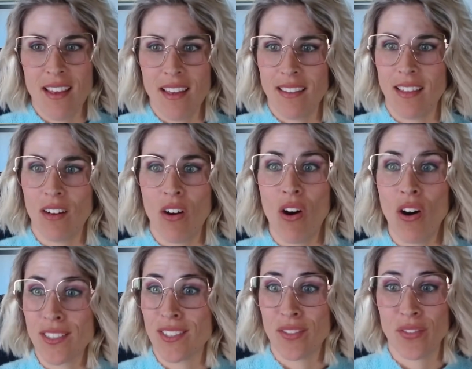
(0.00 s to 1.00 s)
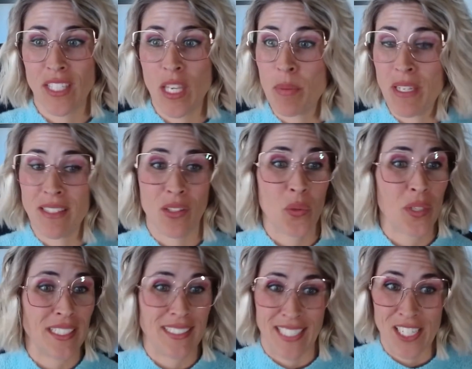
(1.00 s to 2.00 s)
the cost of keeping the
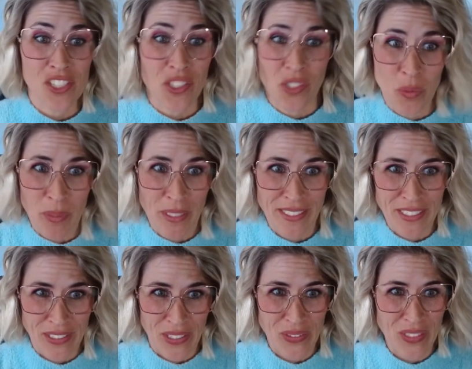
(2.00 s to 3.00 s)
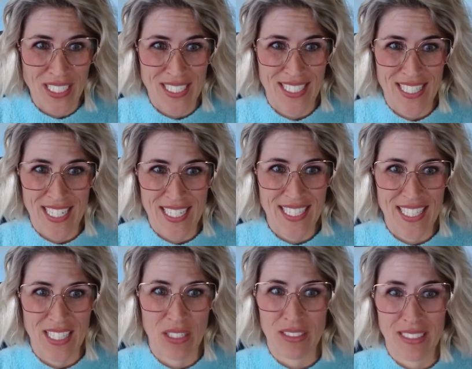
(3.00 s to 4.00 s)
organization open,
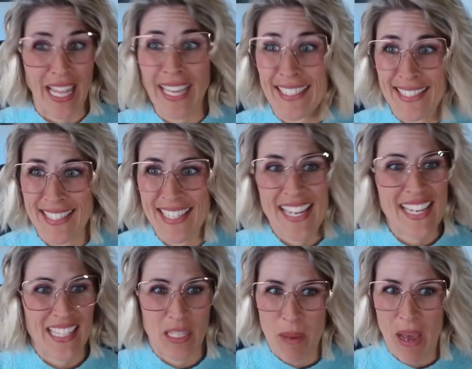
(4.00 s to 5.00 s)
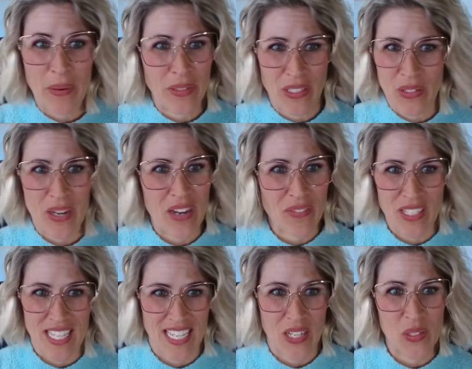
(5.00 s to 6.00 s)
the lights, the power,
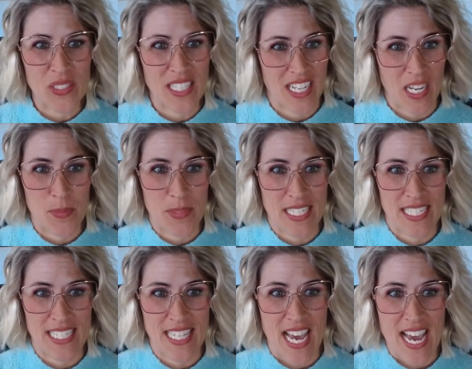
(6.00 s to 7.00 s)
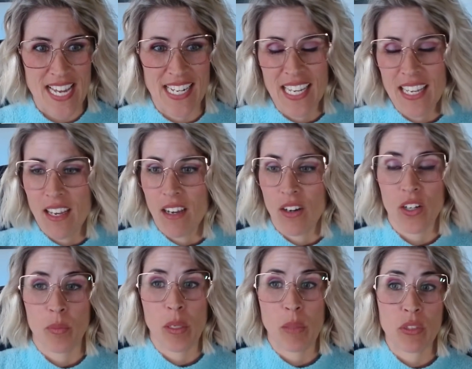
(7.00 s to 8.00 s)
everything else that comes into that? Are
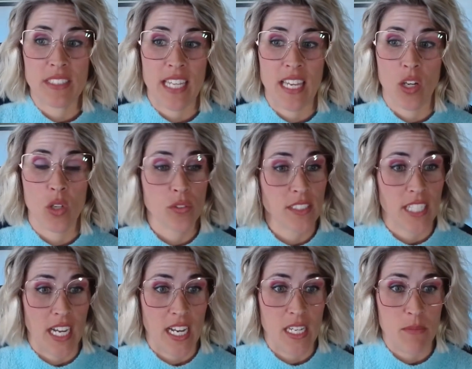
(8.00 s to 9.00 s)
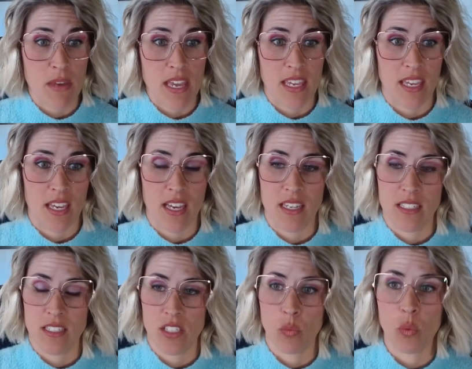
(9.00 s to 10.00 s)
people staying overtime?
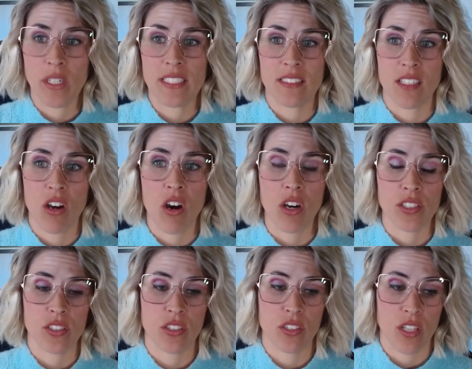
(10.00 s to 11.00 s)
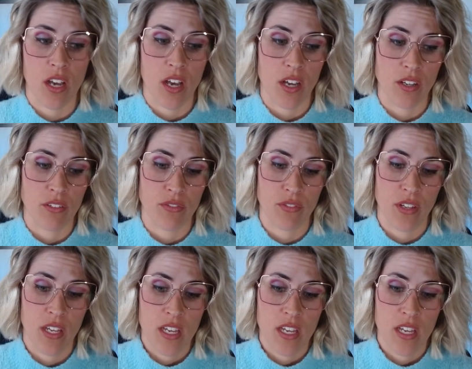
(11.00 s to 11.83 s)
And what is the cost of